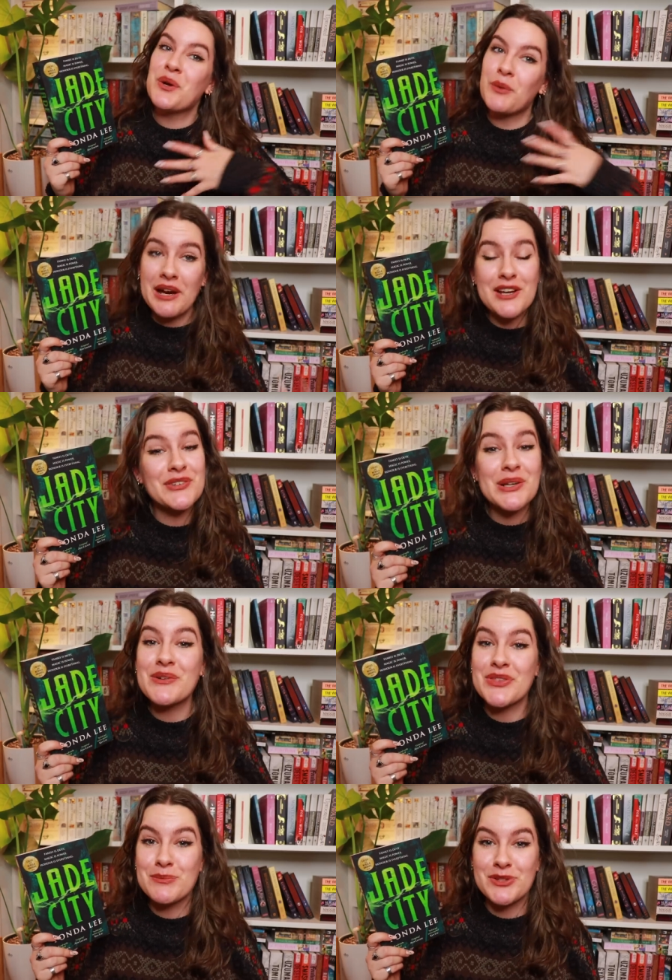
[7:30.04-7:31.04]
Quite a few
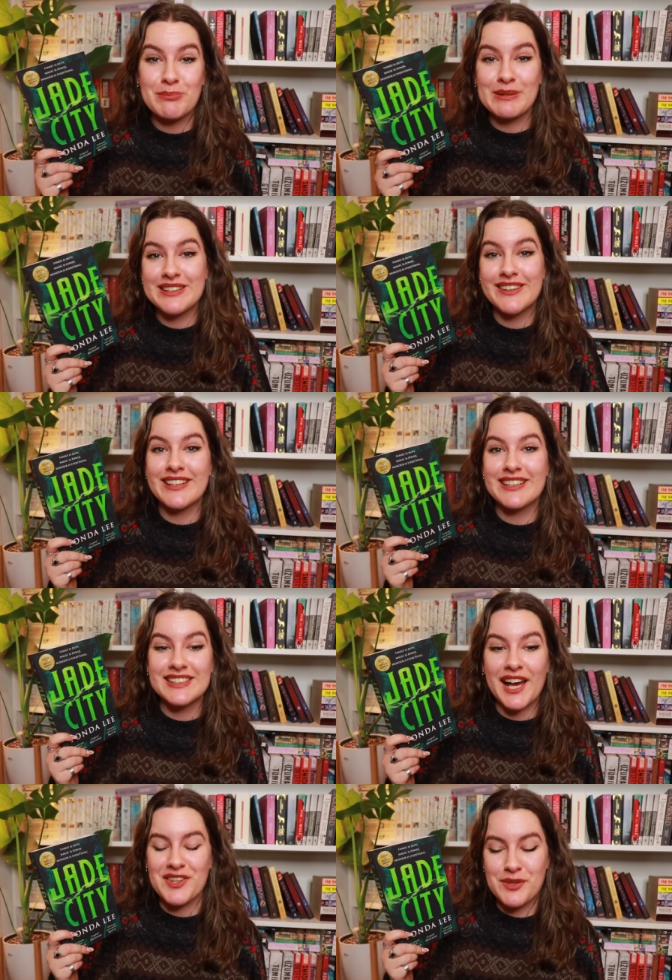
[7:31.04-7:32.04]
of them submitted this
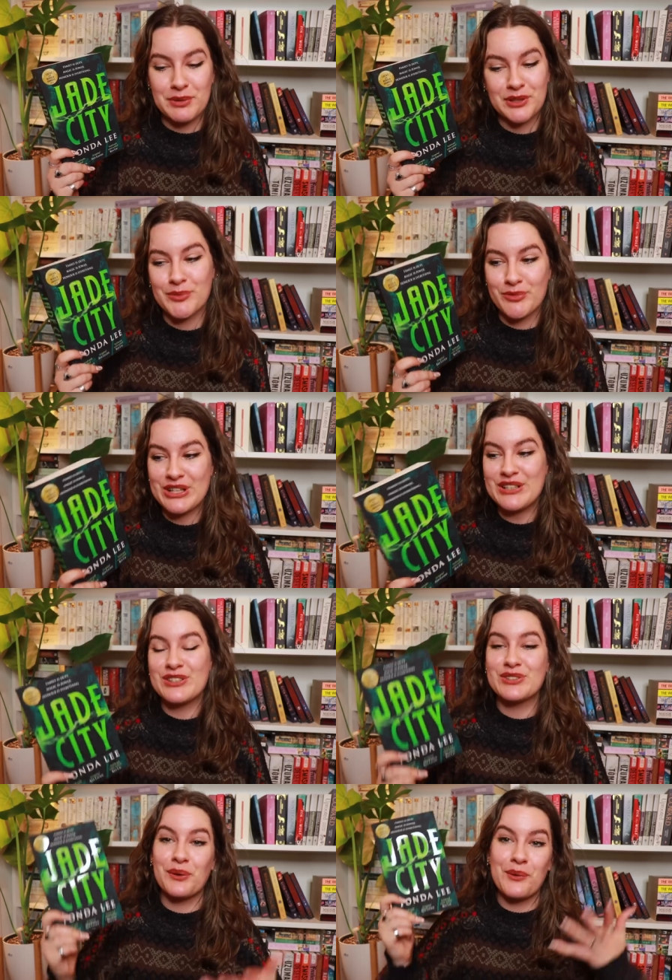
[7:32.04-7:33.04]
as the book club read,
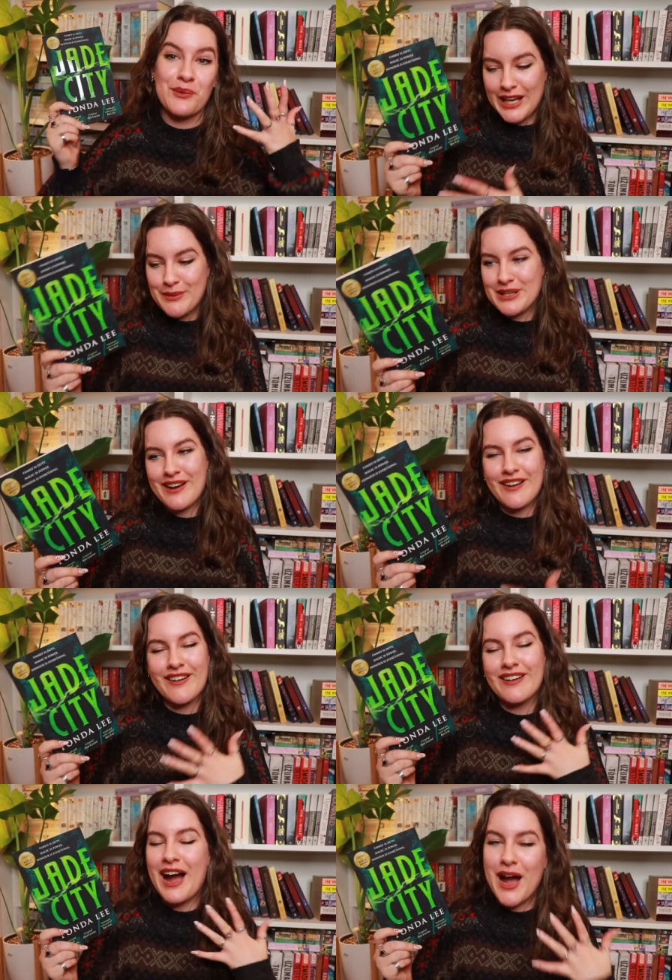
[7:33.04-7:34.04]
so here we
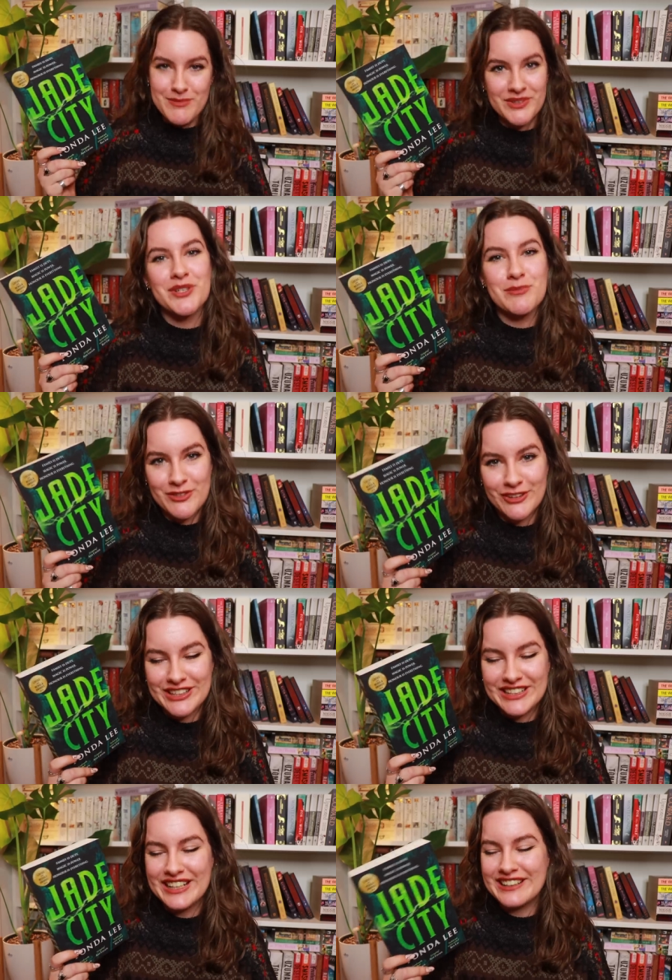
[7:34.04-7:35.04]
are. I'm going to be
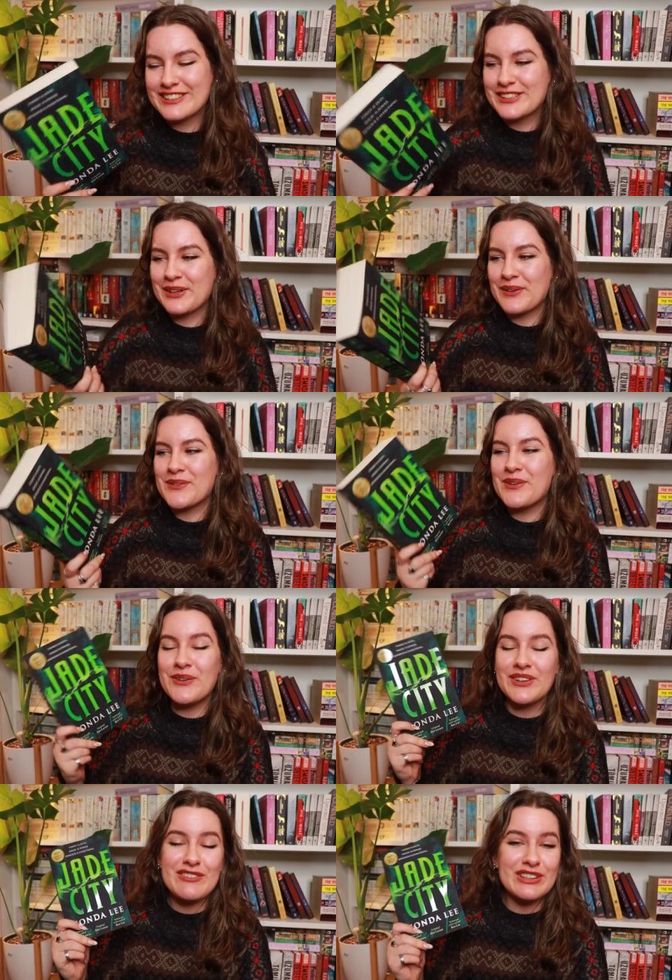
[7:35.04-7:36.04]
reading it. So
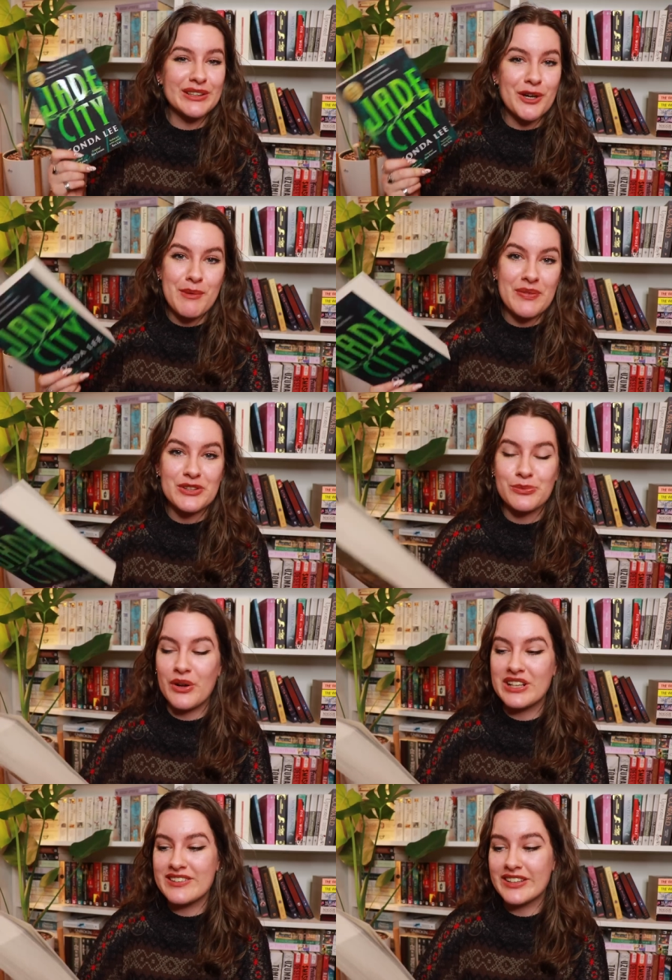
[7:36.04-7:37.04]
all I really know about this
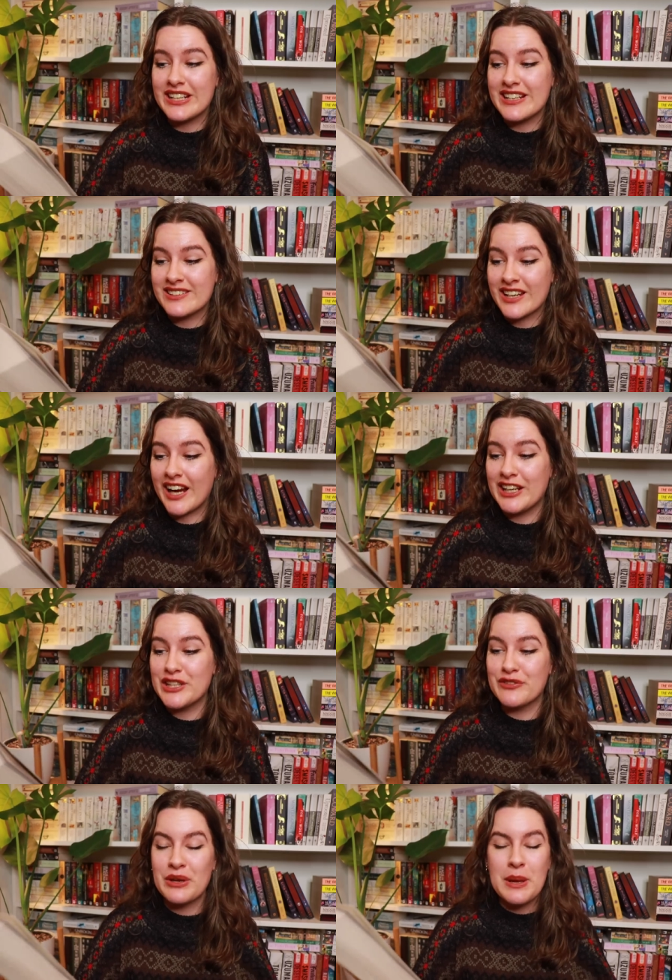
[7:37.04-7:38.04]
one is that it is a kind
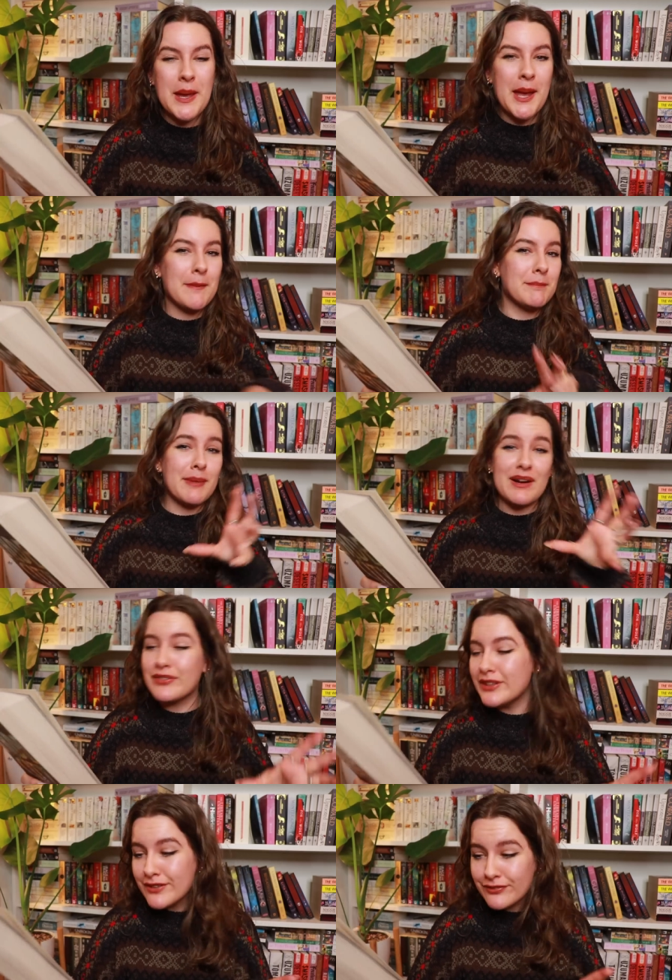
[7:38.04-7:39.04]
of
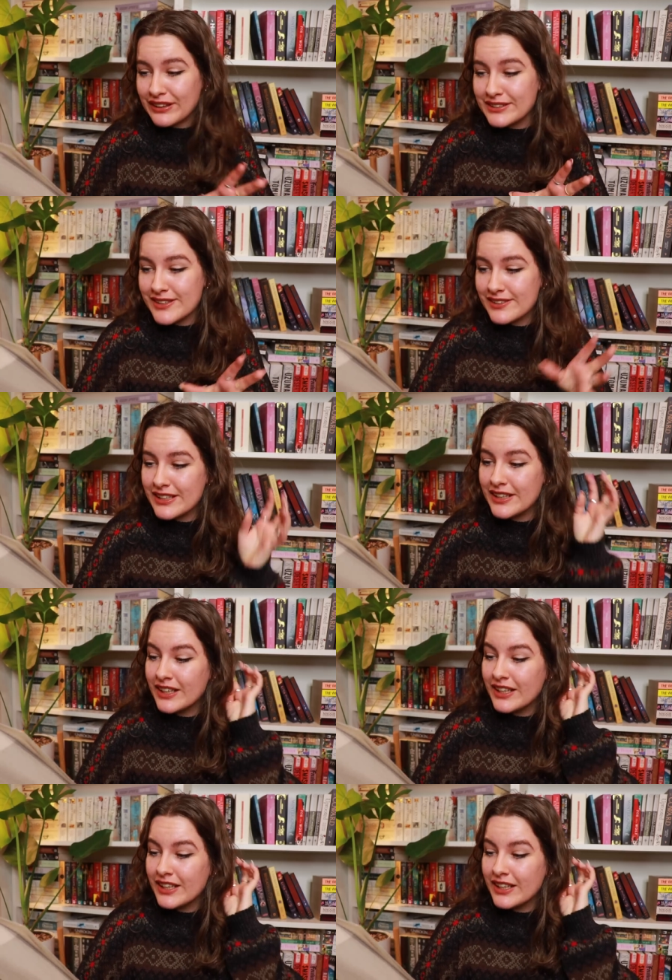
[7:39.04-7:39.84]
mafia fantasy,